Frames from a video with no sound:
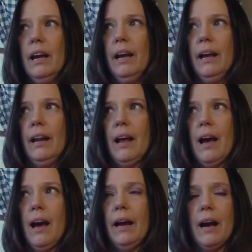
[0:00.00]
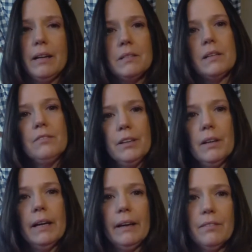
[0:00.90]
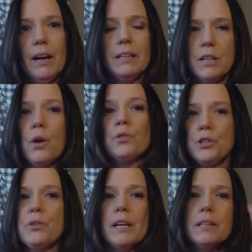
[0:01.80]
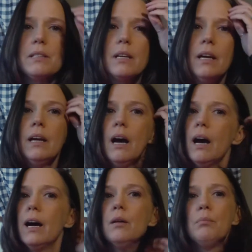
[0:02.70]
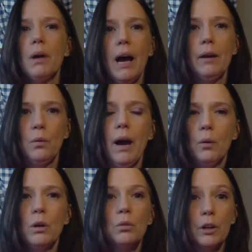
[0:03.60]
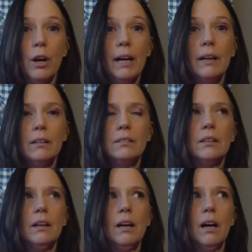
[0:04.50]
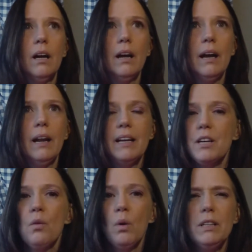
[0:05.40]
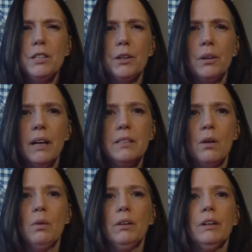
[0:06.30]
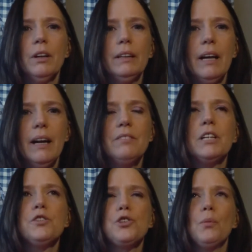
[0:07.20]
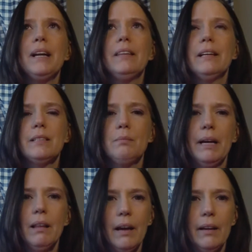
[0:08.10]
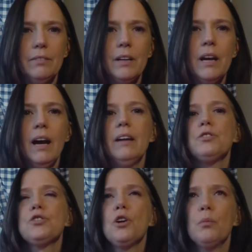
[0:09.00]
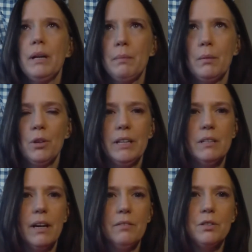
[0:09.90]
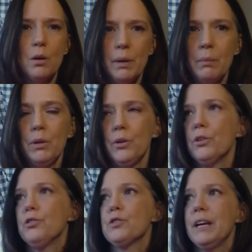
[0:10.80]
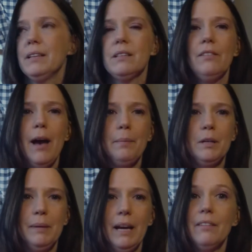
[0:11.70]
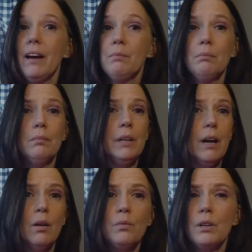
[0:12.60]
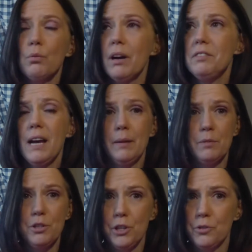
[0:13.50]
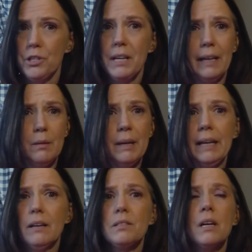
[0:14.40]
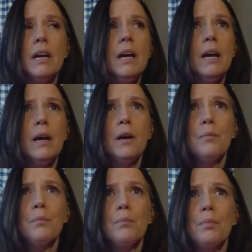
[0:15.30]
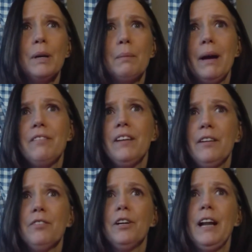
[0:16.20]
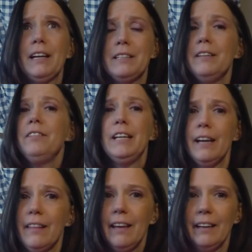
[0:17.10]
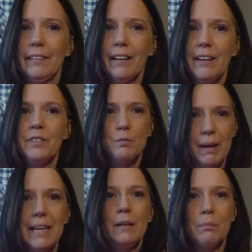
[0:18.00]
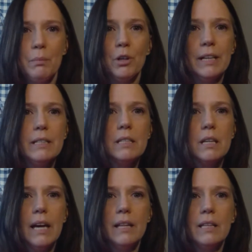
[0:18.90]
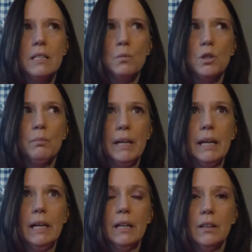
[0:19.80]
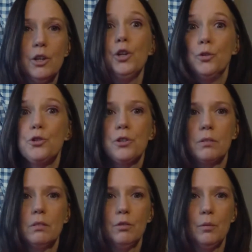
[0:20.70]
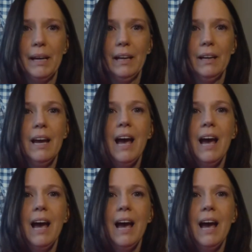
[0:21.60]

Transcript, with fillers: And I honestly feel like if I don't do this, um, I, I will regret it. Uh, and I don't want to. I don't want to regret that. I've done so many things in my life. I have so many memories. I have so many beautiful things that have happened to me. I've had, you know, the rough times too, just like anybody else. But my favorite activity, I think, in life is making memories. And this will be huge for me.